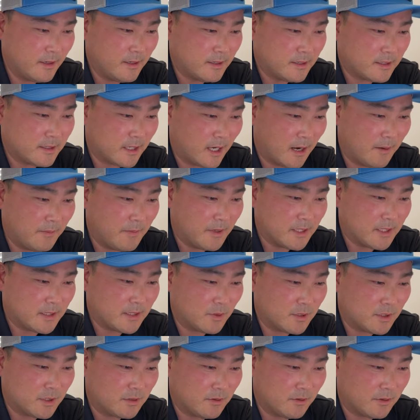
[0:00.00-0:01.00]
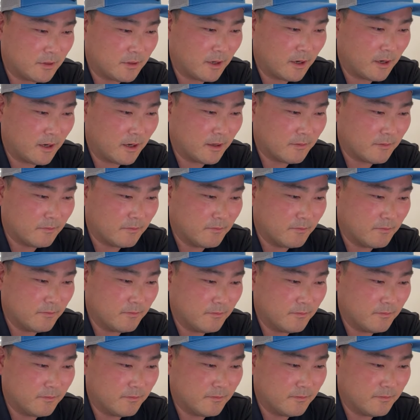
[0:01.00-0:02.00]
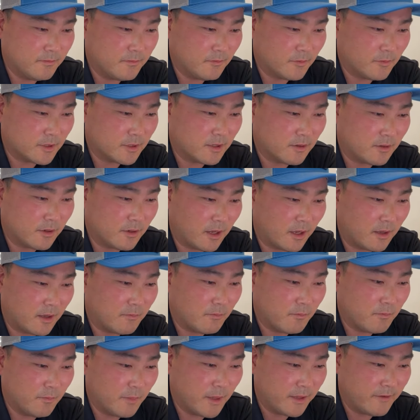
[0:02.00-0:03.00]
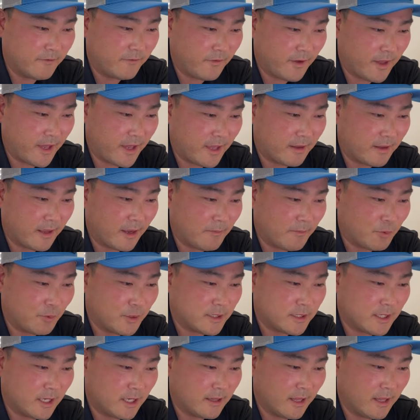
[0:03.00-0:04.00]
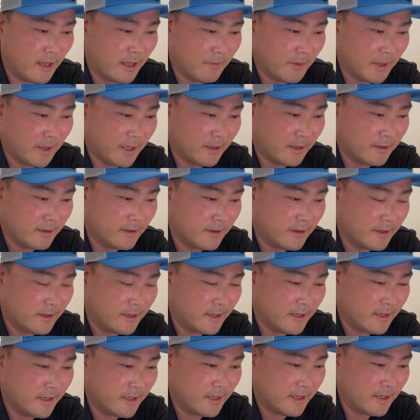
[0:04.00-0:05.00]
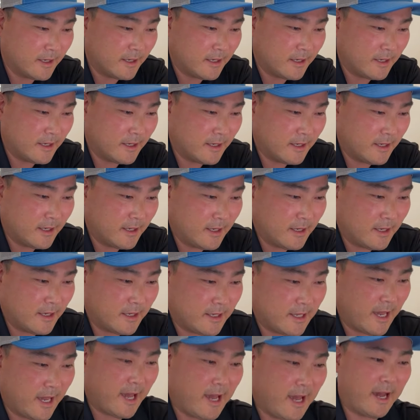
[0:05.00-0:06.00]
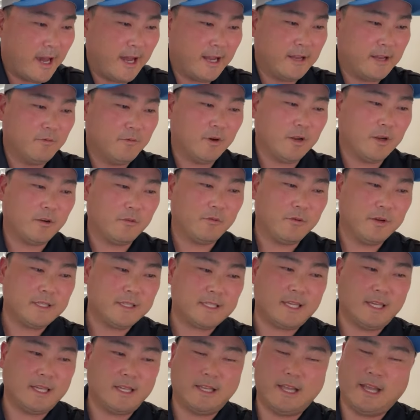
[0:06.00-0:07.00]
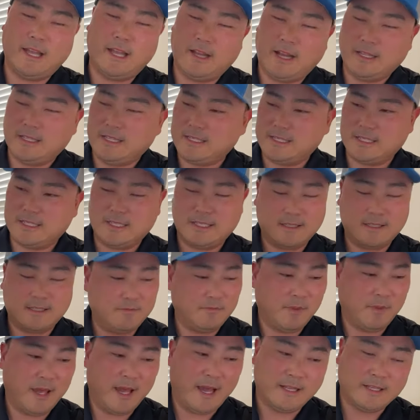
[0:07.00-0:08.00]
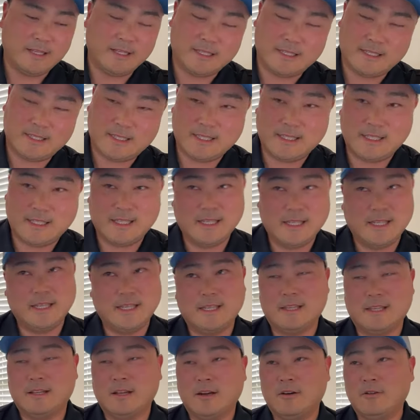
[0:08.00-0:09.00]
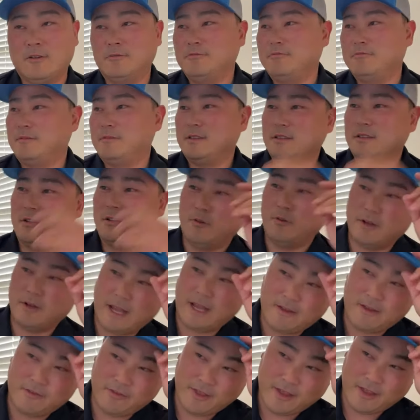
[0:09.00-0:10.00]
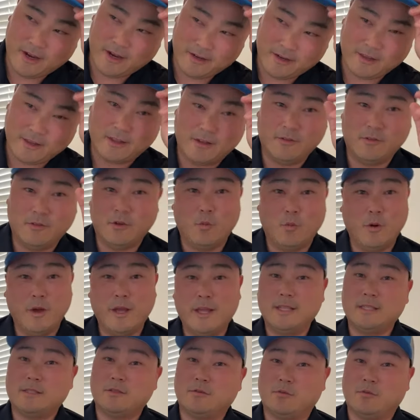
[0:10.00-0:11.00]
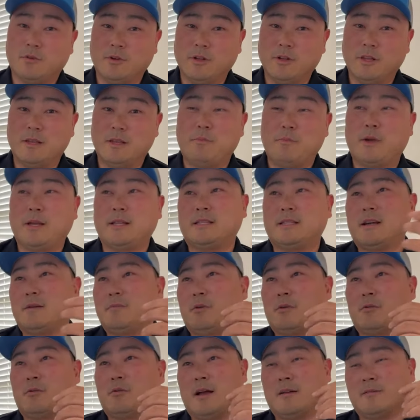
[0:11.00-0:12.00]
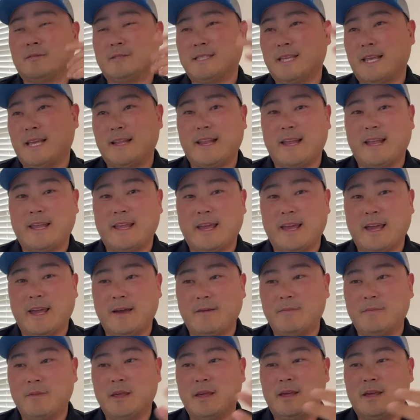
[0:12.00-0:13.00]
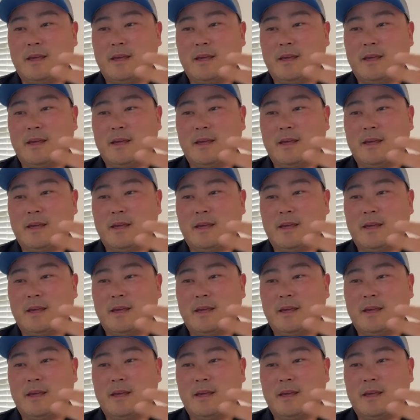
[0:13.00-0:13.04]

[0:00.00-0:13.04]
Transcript: Thomas, what's going on? What's going on? Big fan. I appreciate that, man. Yeah, I didn't want to risk it, Daniel. I just, you know, going out there, the winds really picked up around 10 a.m.